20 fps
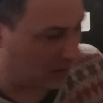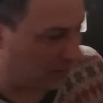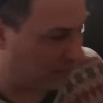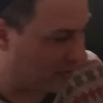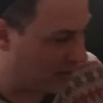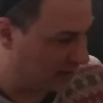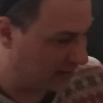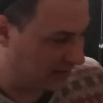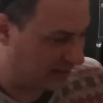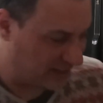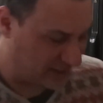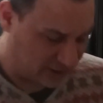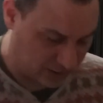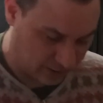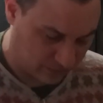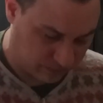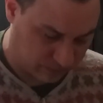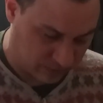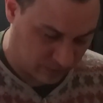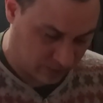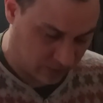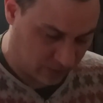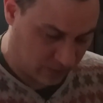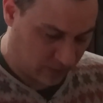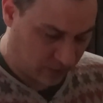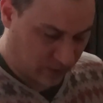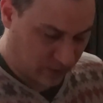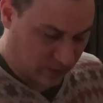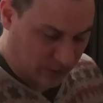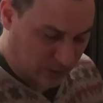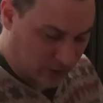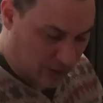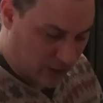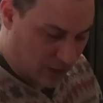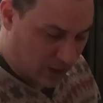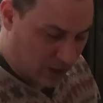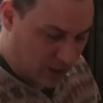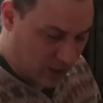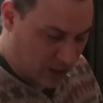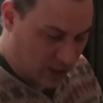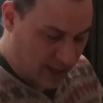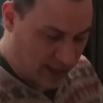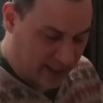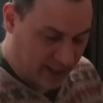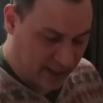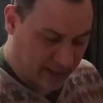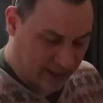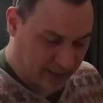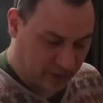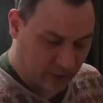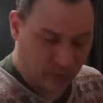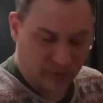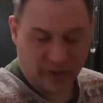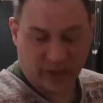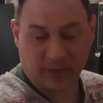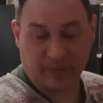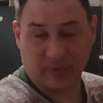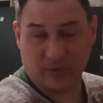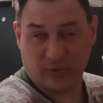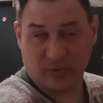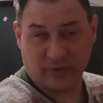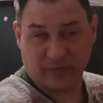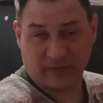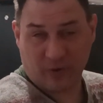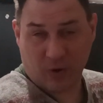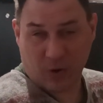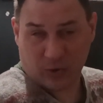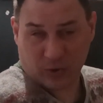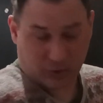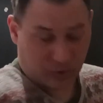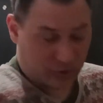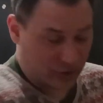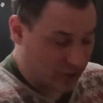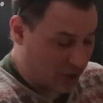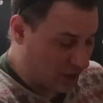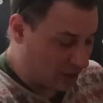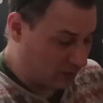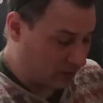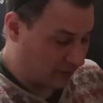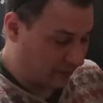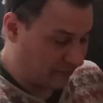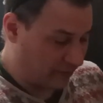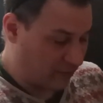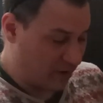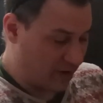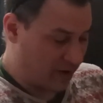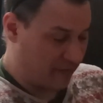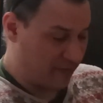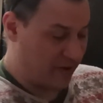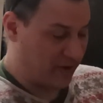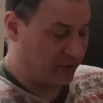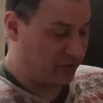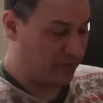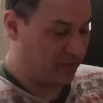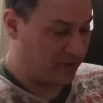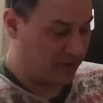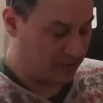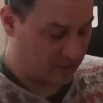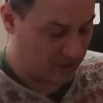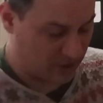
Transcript: About a teaspoon and 2 teaspoons of kosher salt if you want a measurement.